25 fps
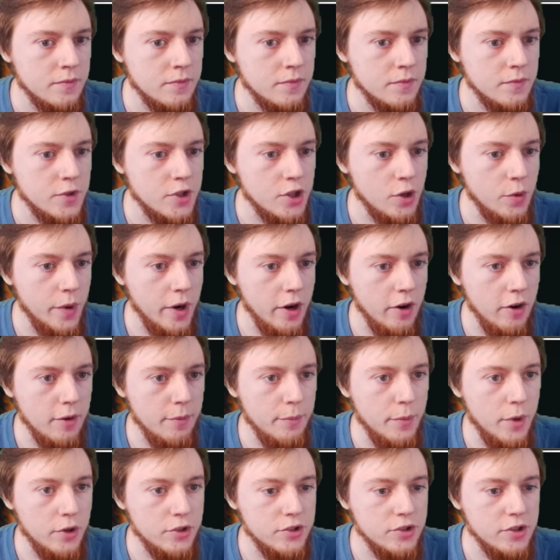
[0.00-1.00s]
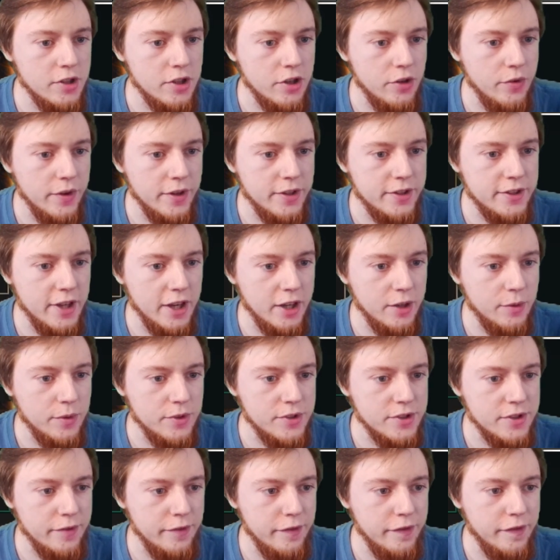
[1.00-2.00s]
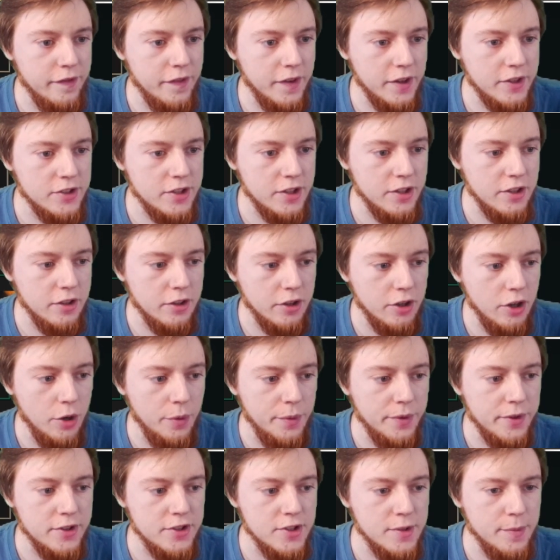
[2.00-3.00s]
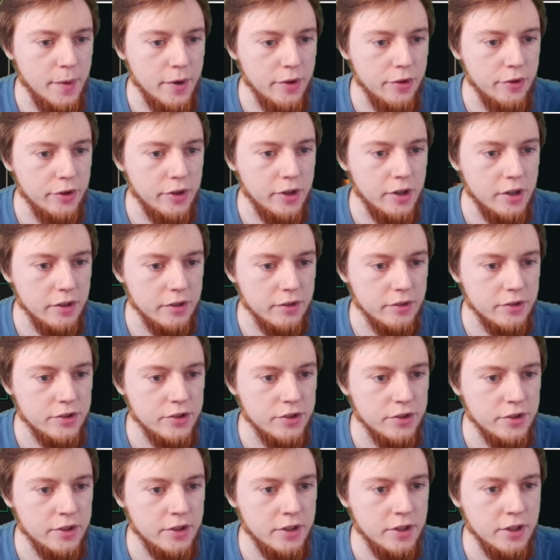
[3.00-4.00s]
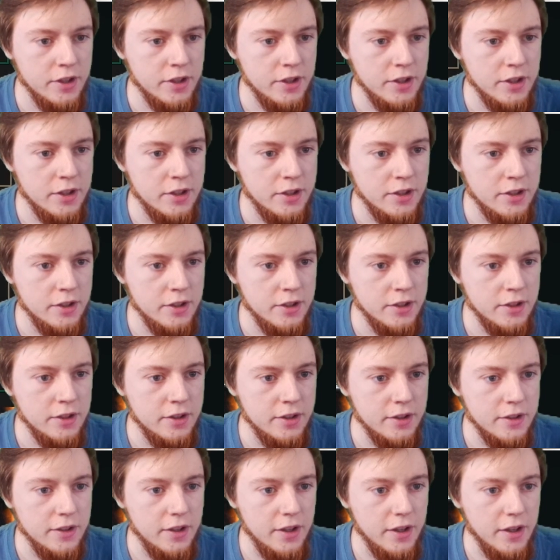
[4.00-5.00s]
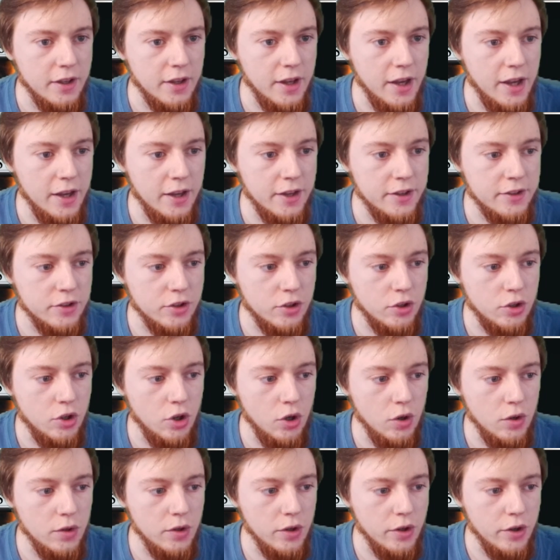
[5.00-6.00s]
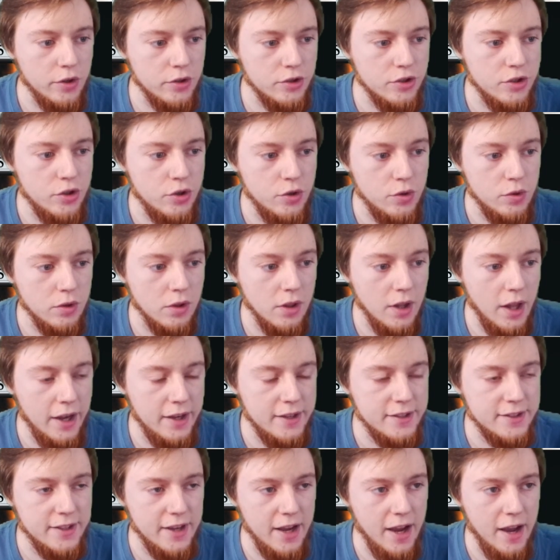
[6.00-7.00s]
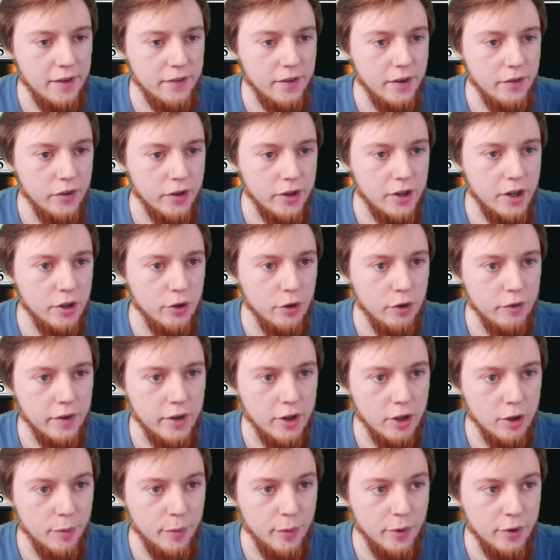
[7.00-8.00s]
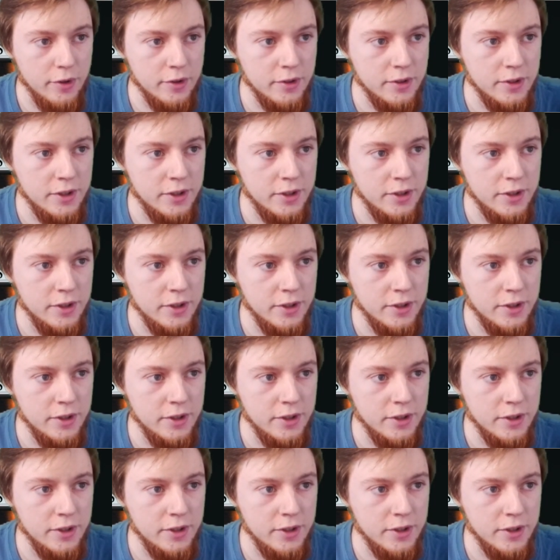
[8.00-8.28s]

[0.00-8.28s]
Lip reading: So we are a mostly green deck with some fixing to go into some other colors. And Golos, who likes to have every color available.